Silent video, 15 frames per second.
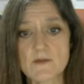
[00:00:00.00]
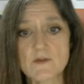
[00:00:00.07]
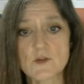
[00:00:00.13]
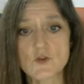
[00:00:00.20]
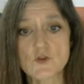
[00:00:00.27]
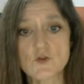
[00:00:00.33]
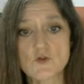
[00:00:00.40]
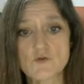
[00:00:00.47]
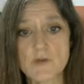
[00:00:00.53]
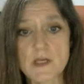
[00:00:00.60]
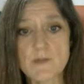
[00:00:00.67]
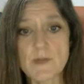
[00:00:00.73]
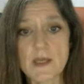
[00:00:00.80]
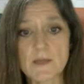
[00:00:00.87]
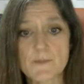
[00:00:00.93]
as
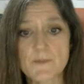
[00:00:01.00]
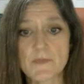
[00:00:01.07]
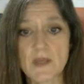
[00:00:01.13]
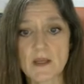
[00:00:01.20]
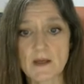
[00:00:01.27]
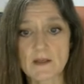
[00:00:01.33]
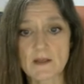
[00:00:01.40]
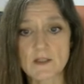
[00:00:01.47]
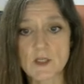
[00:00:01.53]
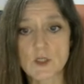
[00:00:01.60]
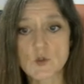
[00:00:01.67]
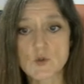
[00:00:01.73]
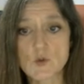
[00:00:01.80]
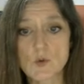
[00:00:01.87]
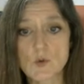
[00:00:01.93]
streaming and
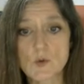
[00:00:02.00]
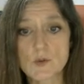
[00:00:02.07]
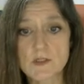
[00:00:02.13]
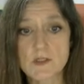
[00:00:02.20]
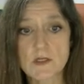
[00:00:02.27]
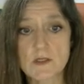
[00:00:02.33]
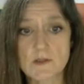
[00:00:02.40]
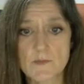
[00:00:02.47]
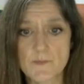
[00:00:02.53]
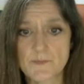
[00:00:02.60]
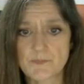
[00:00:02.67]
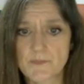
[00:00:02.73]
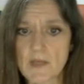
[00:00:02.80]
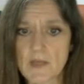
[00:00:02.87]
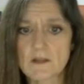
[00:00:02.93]
exhausted.
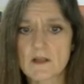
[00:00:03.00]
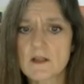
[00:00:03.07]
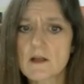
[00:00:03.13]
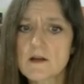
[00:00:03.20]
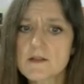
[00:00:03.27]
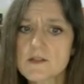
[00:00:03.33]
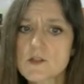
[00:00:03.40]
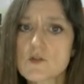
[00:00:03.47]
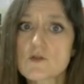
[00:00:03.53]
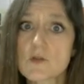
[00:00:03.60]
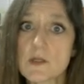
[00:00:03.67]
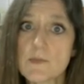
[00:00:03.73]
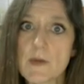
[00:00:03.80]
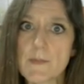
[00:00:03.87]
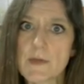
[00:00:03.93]
And I liked
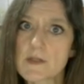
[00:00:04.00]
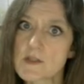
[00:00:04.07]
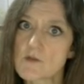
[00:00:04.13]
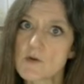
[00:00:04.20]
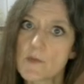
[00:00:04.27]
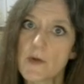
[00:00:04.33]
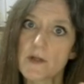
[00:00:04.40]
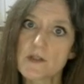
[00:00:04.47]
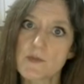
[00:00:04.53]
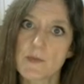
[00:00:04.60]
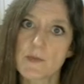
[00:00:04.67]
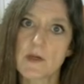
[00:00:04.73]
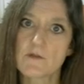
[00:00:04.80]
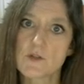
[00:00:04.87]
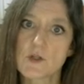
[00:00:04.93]
streaming because it reminded
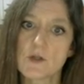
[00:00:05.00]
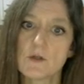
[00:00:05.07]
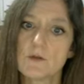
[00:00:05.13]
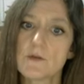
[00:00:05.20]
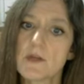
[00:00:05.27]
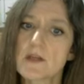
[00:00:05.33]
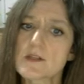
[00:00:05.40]
me of two things,